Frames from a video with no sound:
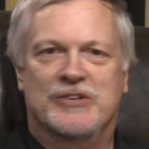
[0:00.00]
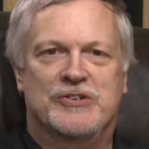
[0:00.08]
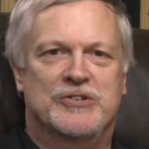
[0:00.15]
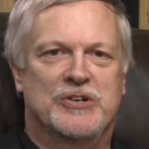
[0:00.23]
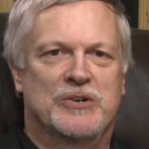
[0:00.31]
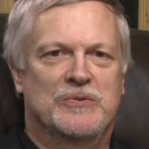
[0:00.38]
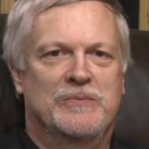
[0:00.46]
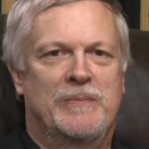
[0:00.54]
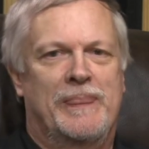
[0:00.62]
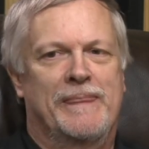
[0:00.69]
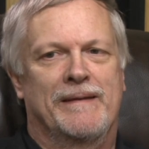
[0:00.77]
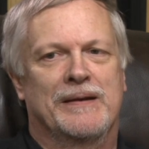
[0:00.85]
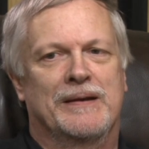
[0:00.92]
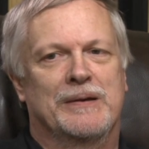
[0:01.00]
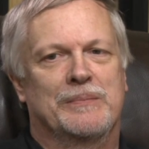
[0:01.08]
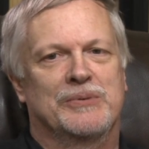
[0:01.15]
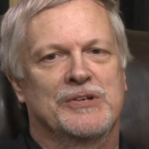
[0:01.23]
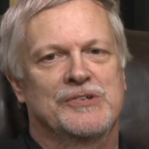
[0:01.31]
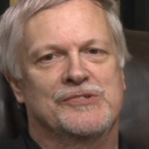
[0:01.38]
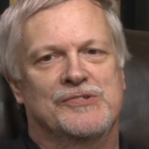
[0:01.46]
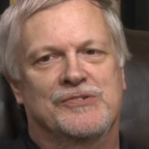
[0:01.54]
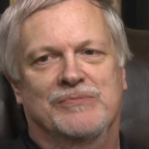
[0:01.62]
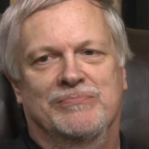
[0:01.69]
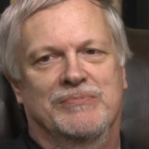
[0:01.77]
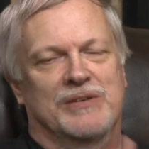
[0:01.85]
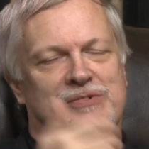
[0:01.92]
this show, uh, please
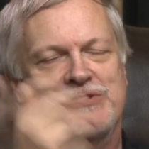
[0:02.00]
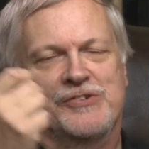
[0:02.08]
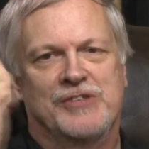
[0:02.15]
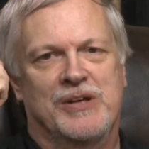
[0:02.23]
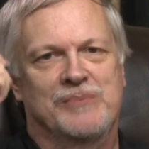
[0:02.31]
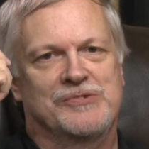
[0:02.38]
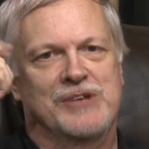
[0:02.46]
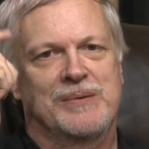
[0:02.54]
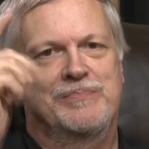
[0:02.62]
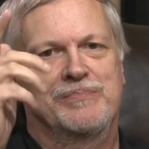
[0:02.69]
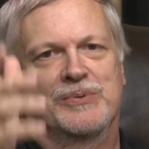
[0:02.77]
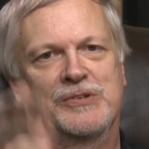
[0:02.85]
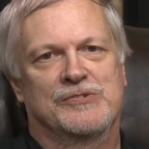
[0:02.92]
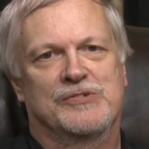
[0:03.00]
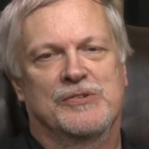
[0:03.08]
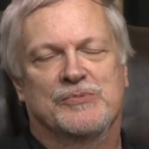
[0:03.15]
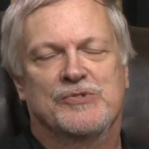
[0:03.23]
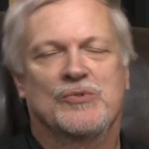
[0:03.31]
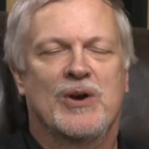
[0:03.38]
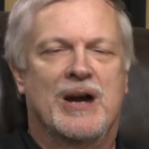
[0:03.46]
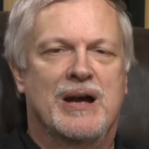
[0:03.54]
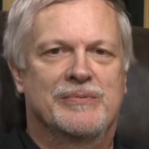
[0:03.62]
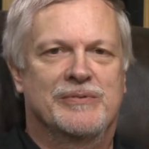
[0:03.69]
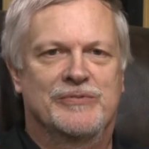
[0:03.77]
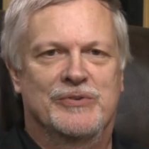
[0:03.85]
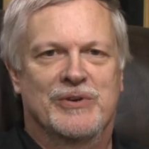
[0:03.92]
give us a thumbs up. Please
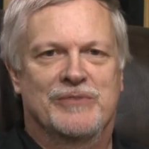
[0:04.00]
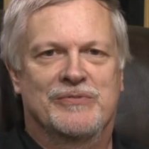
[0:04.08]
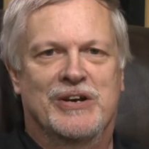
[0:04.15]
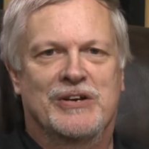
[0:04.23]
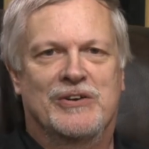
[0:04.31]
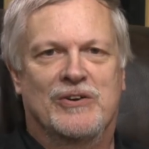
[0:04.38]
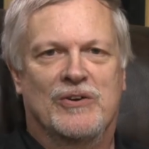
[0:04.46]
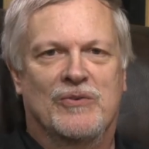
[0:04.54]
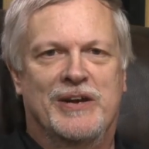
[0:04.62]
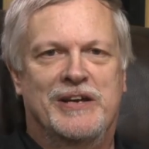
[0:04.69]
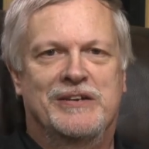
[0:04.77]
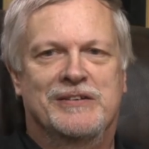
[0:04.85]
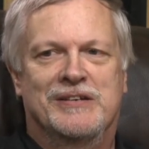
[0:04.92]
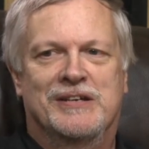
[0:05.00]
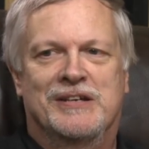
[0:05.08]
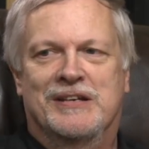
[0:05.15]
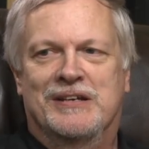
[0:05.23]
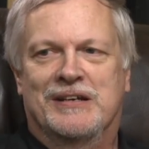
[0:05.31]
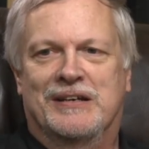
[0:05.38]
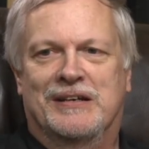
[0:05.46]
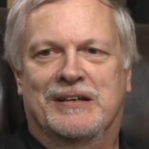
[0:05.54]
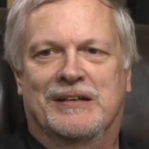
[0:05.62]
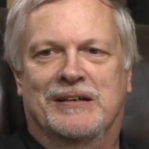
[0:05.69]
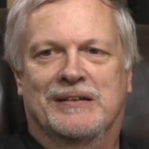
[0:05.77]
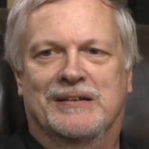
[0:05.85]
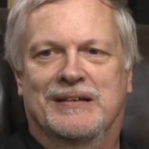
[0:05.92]
subscribe if you have not already.
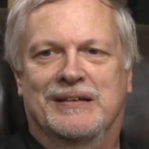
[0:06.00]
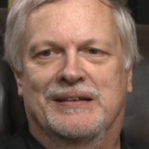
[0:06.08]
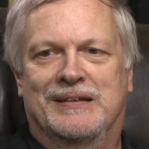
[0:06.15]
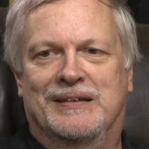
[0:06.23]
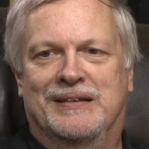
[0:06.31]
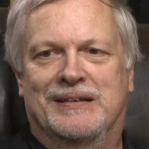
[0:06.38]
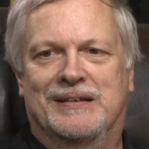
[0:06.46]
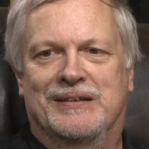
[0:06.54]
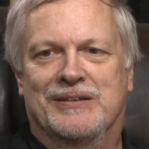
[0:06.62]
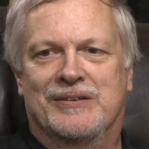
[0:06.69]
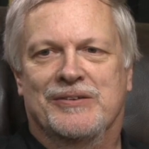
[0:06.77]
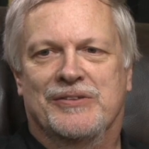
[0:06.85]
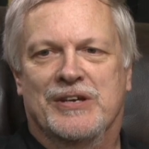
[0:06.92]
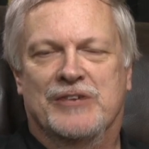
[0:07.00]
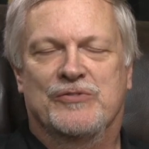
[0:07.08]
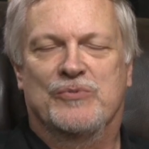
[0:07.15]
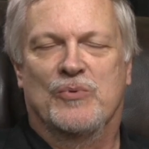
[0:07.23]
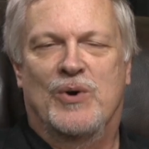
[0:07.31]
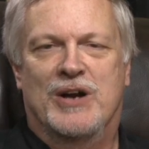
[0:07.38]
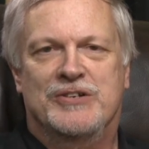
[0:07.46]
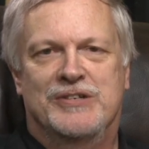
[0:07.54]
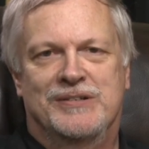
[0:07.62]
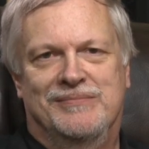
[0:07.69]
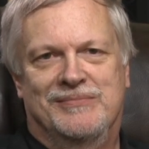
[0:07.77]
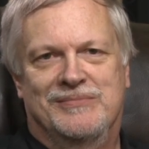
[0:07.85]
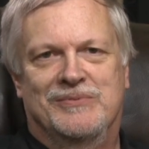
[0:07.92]
Uh, and thanks for watching.
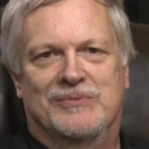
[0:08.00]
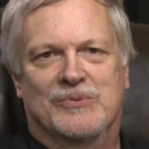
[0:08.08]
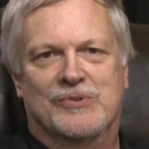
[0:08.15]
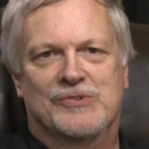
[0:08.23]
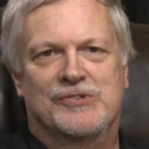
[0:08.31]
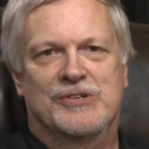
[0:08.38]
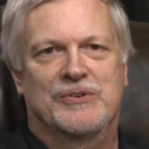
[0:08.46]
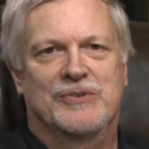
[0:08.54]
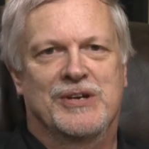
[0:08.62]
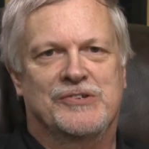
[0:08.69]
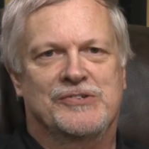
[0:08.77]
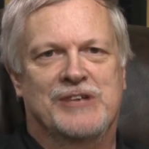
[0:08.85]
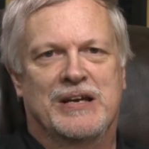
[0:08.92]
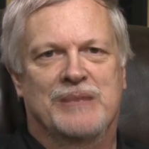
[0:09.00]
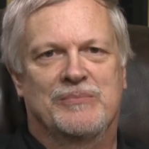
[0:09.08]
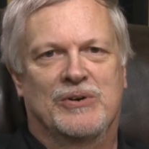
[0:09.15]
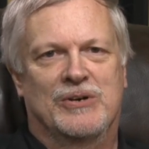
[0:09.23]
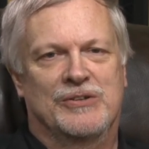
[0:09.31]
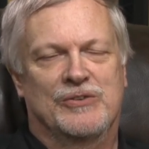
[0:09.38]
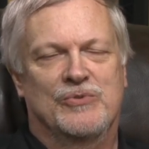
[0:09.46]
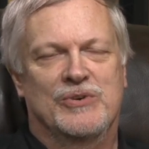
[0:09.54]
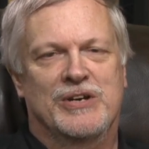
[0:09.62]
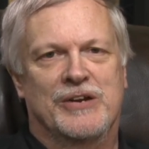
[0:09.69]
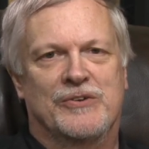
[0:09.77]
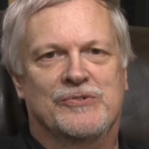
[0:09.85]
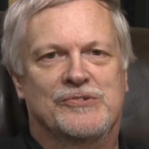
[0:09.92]
We'll see you next time on The
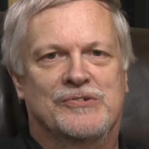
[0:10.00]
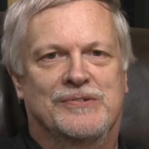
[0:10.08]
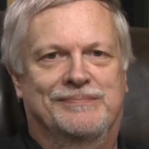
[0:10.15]
Creators.